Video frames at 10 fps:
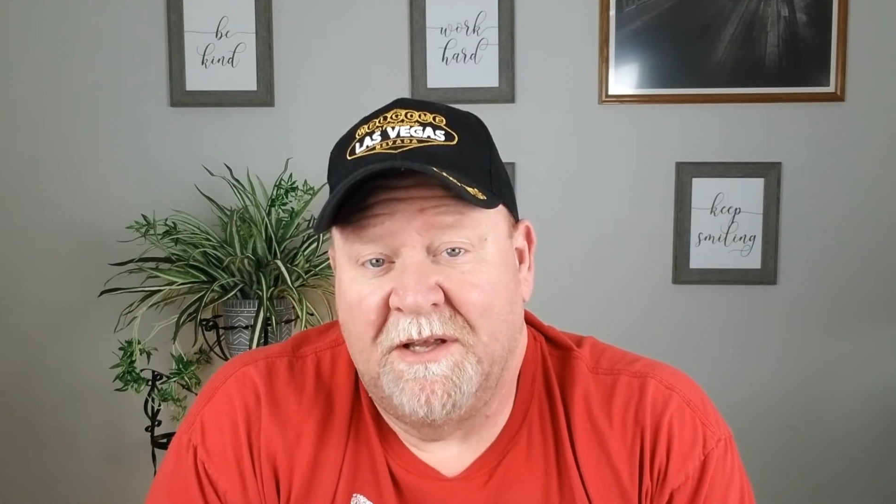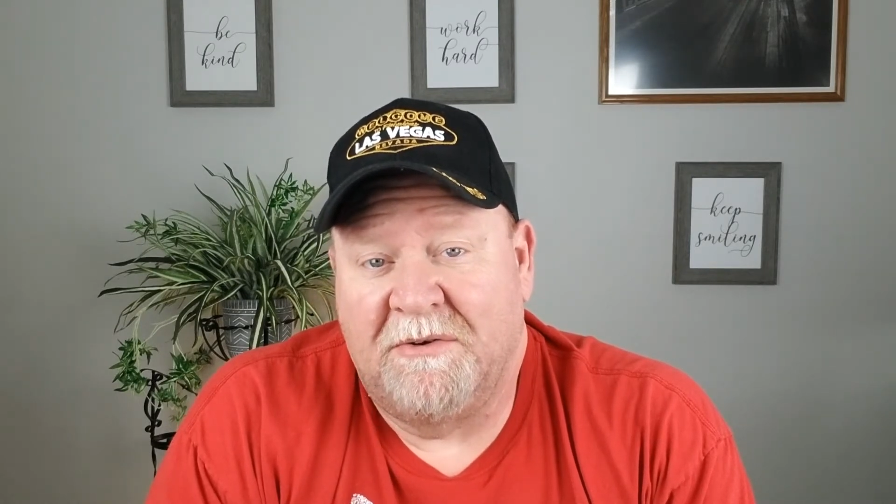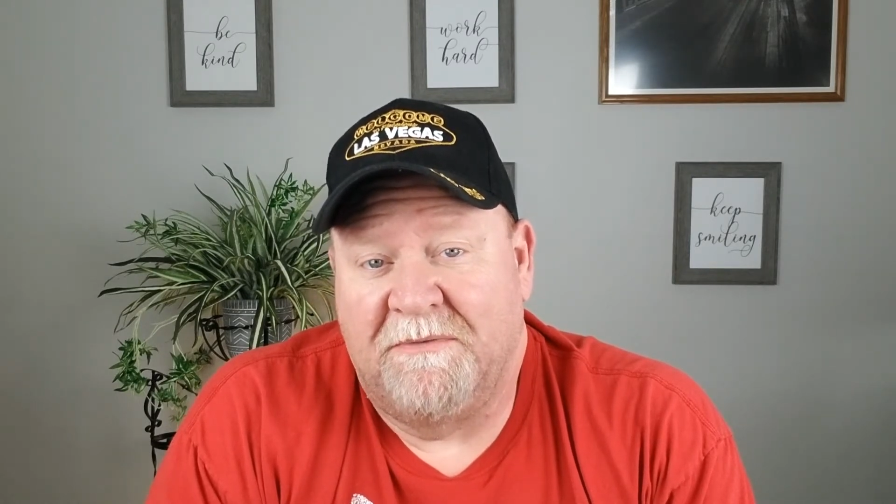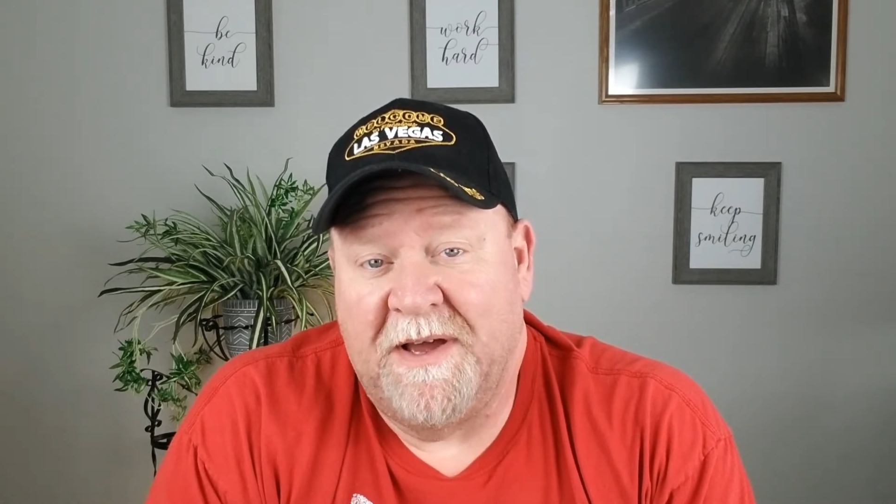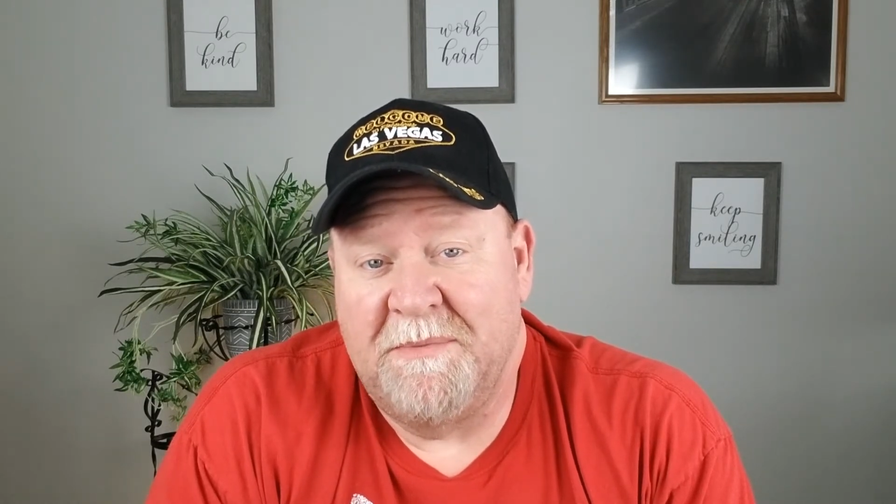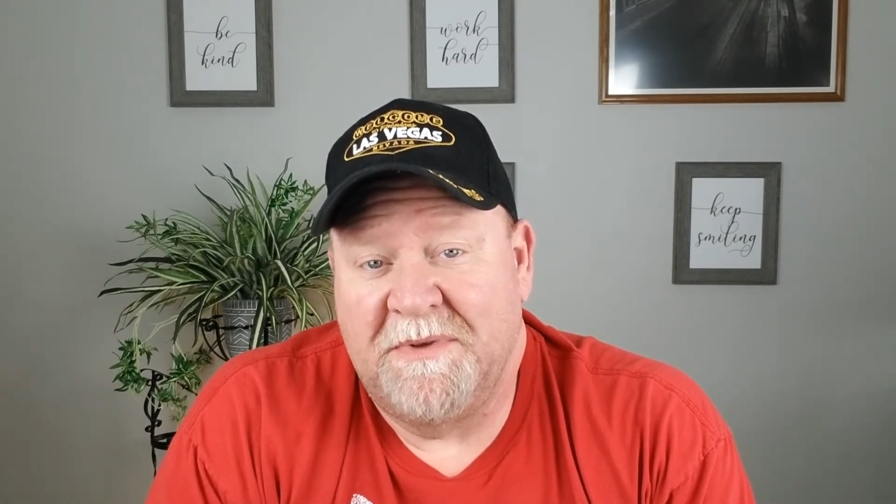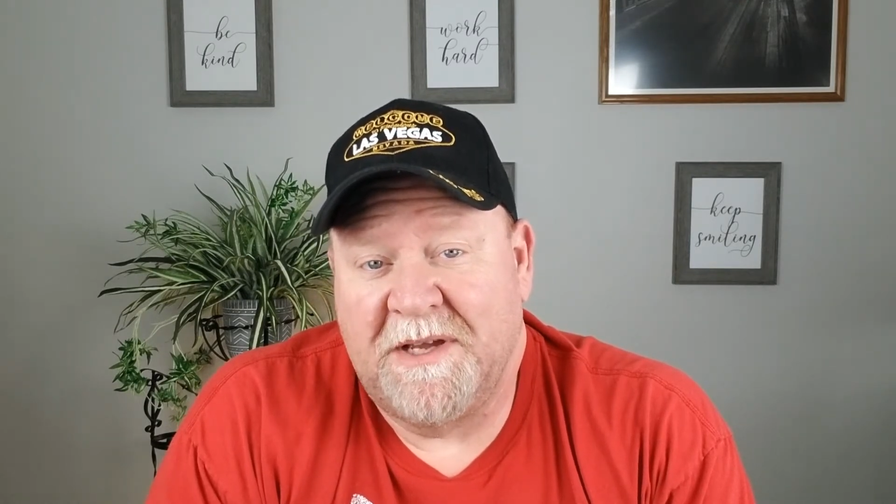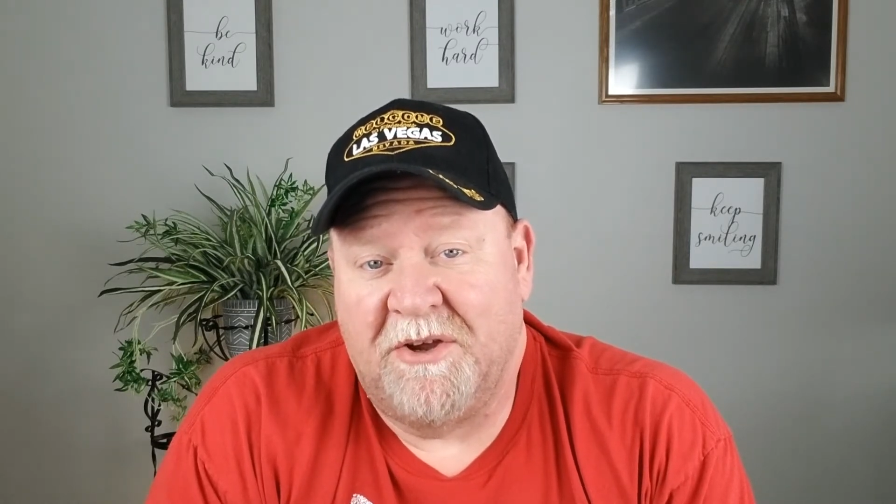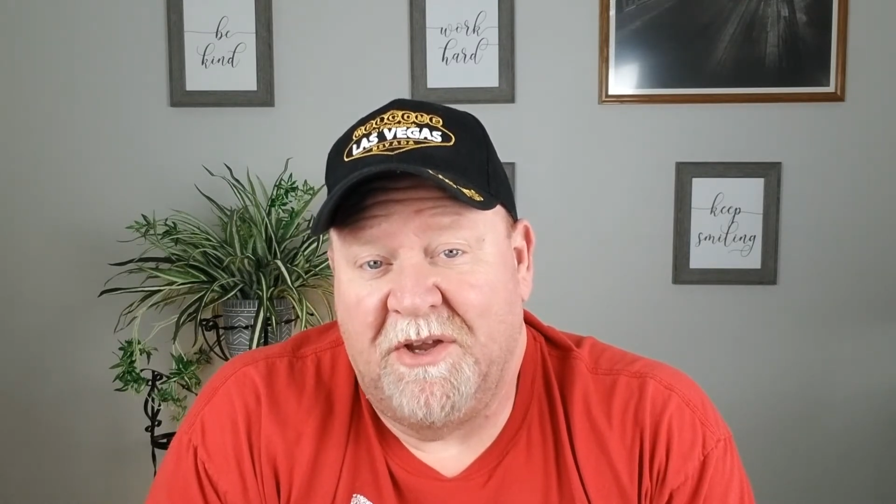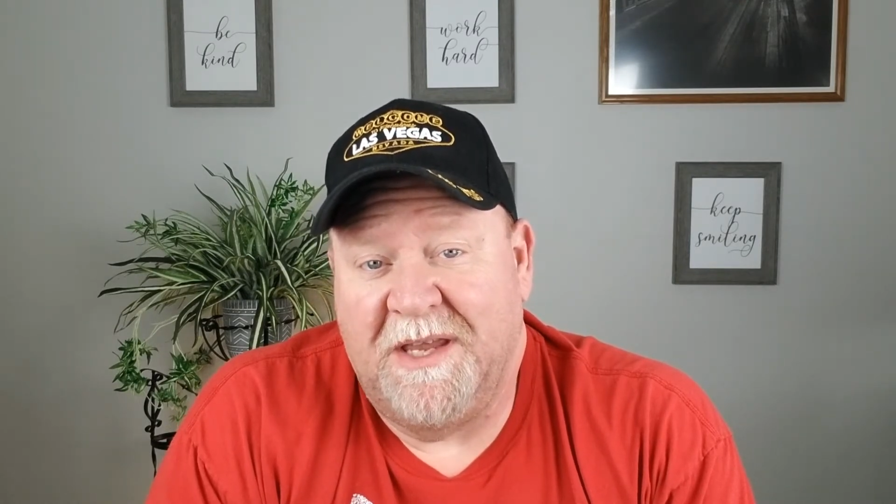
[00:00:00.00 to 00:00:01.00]
liquid vitamins
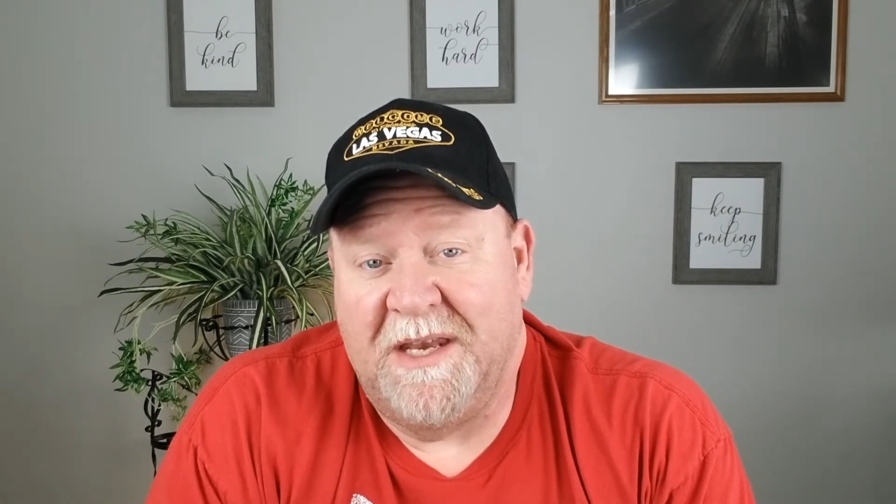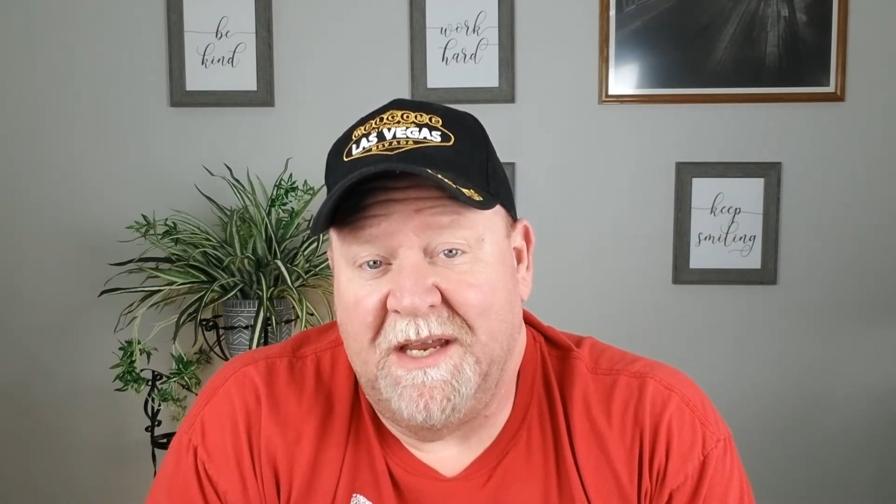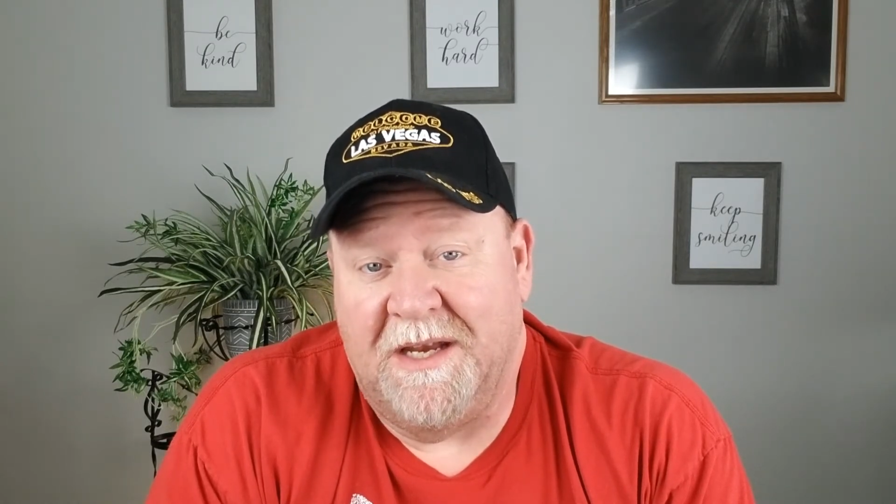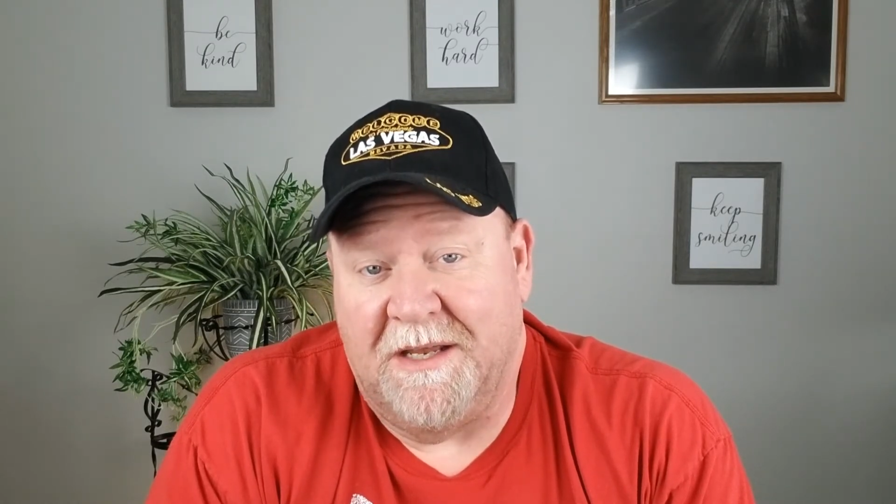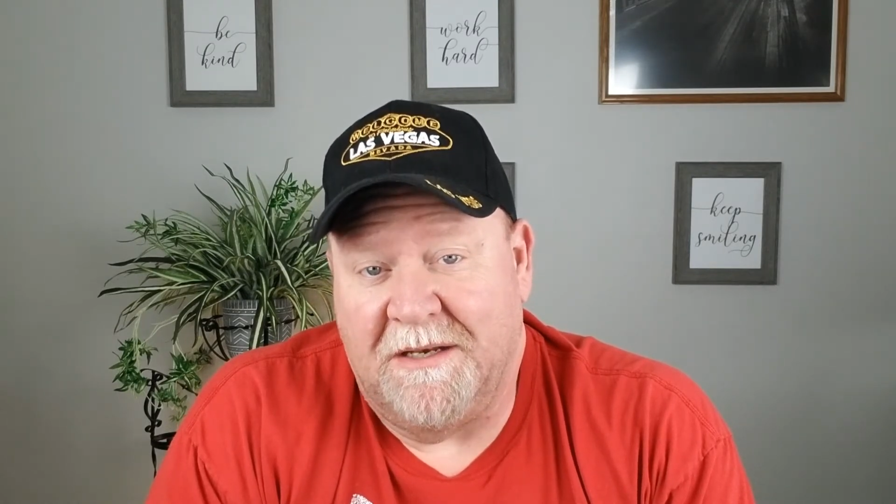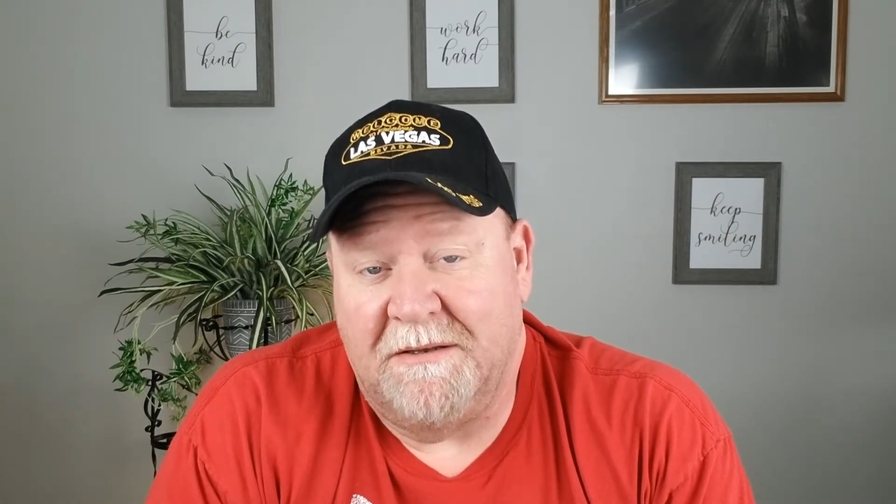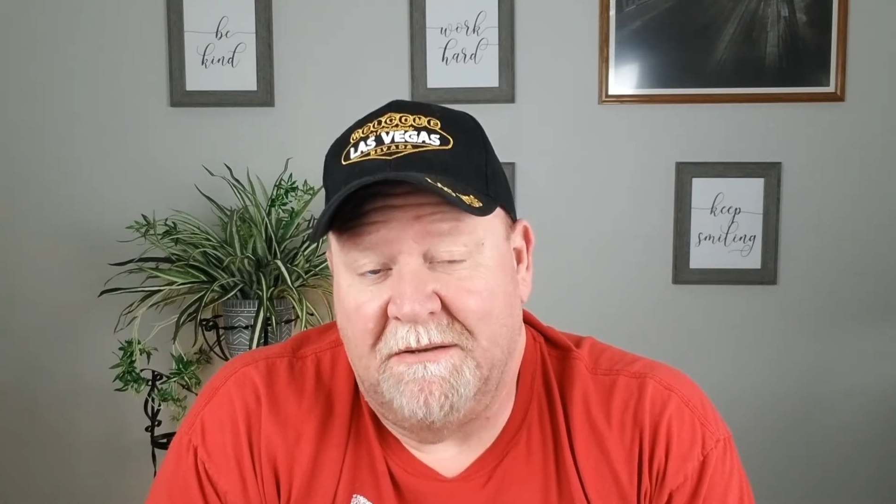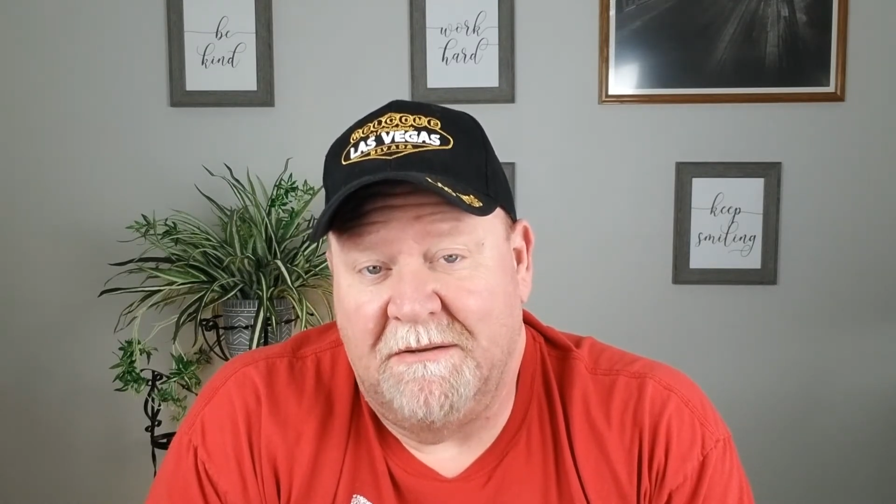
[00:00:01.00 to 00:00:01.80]
I could get in it,